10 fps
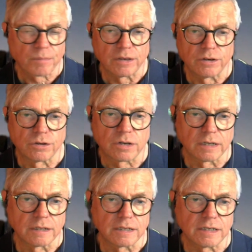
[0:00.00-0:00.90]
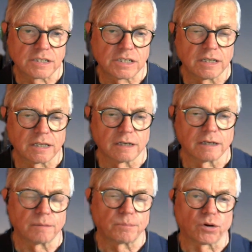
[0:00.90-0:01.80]
you can see
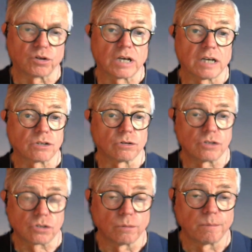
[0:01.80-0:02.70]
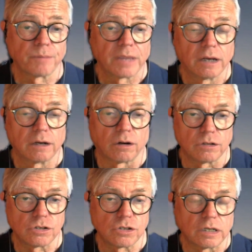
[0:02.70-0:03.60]
the broadcast on Zoom,
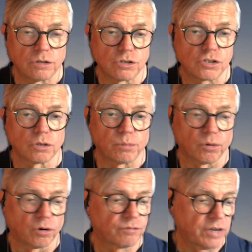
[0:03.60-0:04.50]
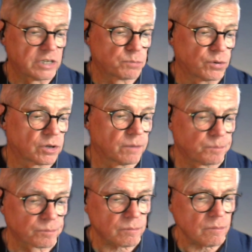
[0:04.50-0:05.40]
on YouTube or Facebook,
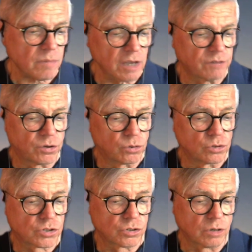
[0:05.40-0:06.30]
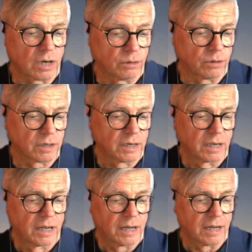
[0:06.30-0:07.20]
if you go to our
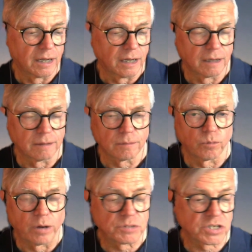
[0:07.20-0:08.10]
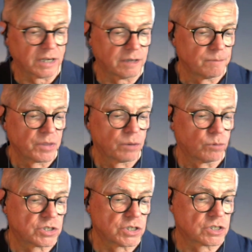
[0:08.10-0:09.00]
website,
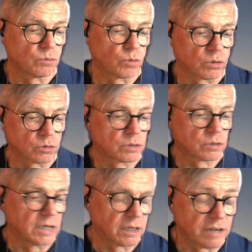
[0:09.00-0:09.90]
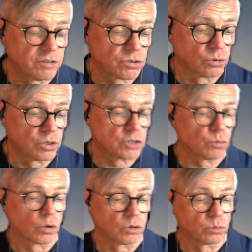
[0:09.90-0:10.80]
which is
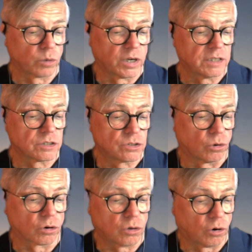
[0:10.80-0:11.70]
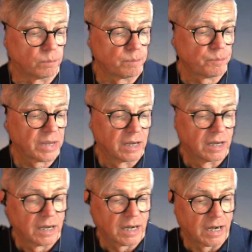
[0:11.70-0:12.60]
lifestoriesworldwide.com,
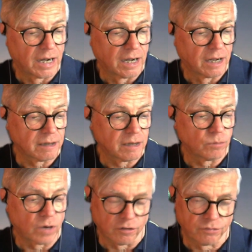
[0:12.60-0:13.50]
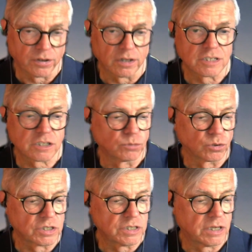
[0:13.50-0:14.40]
I'll fill in some
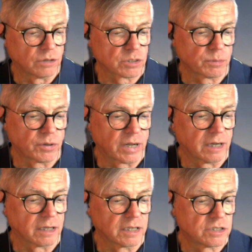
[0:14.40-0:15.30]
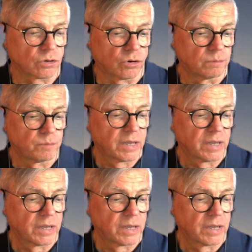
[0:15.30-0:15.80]
more details about that later on.